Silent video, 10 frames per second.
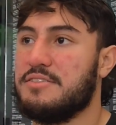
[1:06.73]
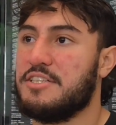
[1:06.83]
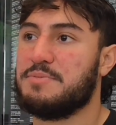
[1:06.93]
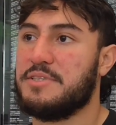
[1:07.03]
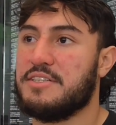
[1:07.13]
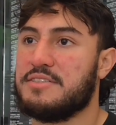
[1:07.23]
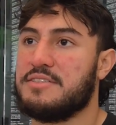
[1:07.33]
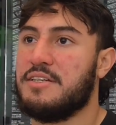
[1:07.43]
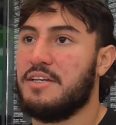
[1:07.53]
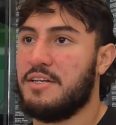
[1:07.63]
Just
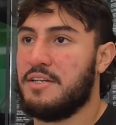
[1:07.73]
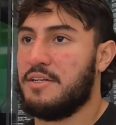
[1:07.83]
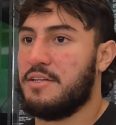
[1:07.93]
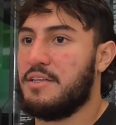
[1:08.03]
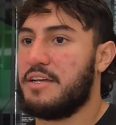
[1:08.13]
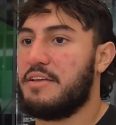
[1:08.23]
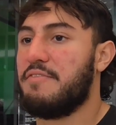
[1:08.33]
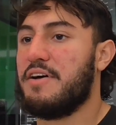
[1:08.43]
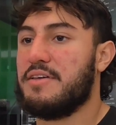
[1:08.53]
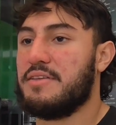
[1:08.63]
because like they
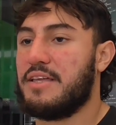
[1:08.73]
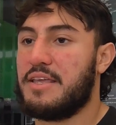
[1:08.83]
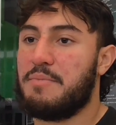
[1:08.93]
finally like